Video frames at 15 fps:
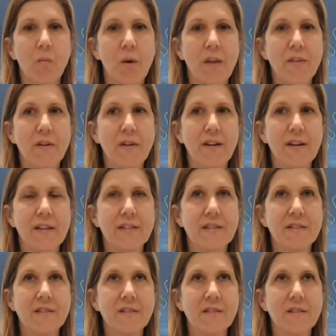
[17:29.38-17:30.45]
whether
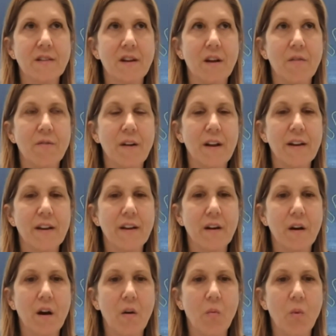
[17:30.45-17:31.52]
it's you know finding
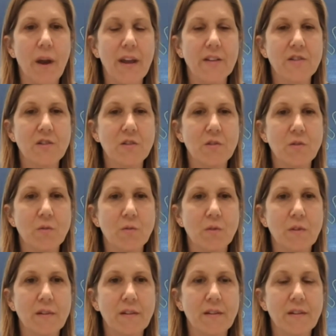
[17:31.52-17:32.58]
a, a way
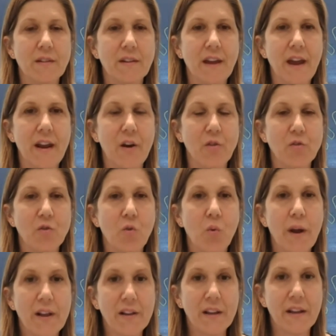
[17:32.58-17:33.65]
to get out
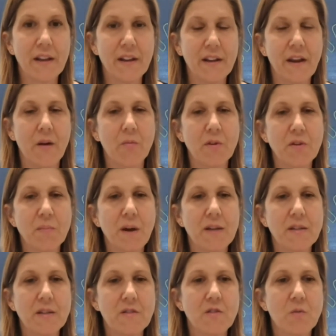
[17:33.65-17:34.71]
quickly and get
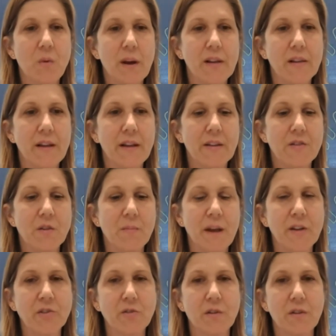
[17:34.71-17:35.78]
responses quickly to
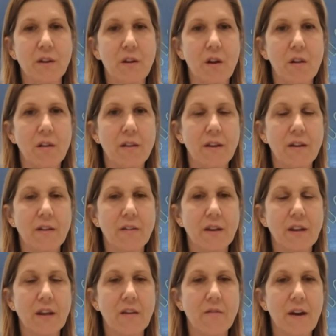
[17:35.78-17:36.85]
make sure that all of the,
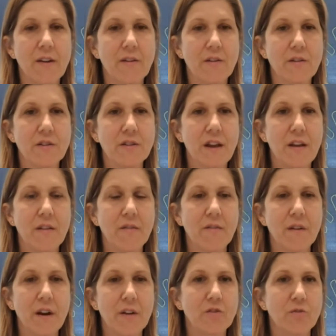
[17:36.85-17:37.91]
the key vendors have
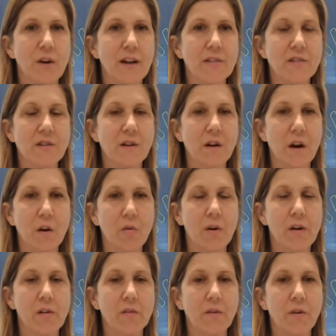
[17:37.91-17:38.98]
addressed a, a
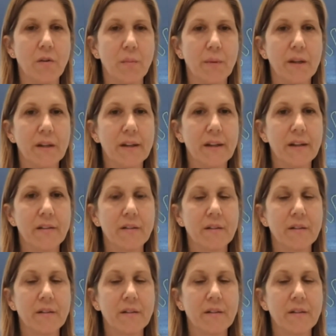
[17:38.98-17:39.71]
critical vulnerability.